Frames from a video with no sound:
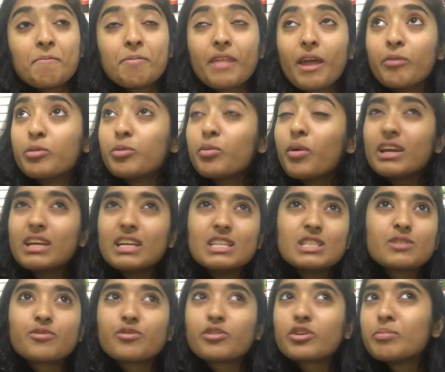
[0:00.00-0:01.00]
And we went
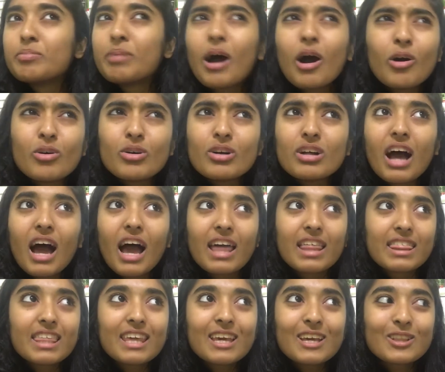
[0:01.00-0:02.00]
east for about, I
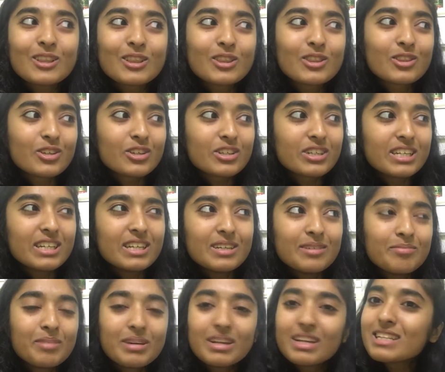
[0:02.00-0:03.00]
think, 30
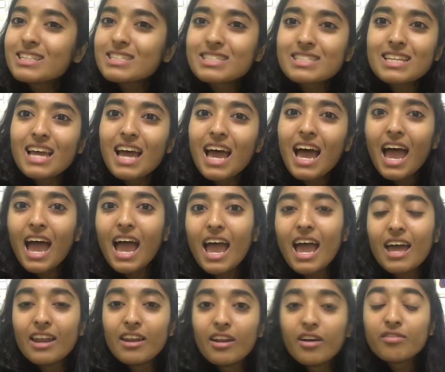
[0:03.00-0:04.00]
minutes,
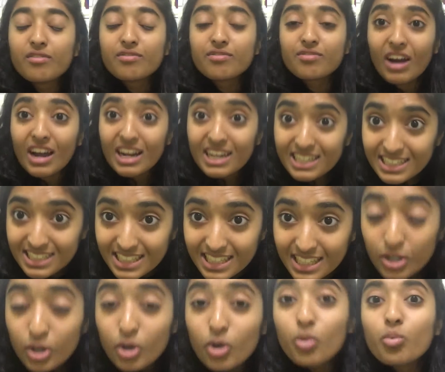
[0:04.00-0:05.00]
and
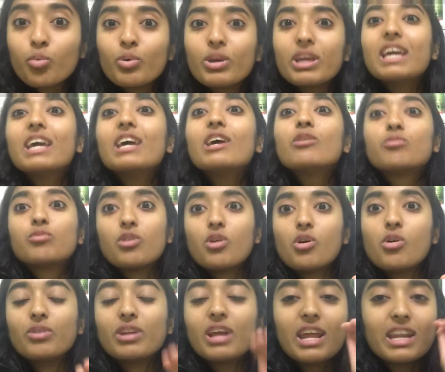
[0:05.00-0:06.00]
finally we hit
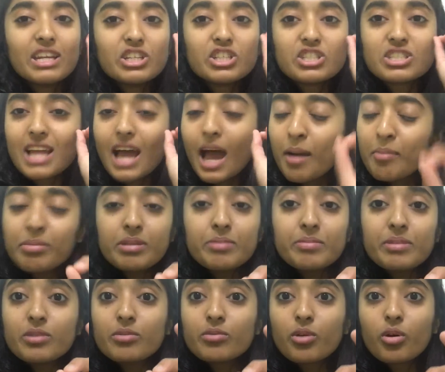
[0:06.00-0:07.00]
road, and it just happened to
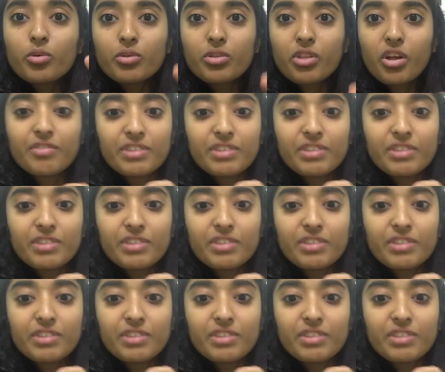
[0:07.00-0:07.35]
be the road with our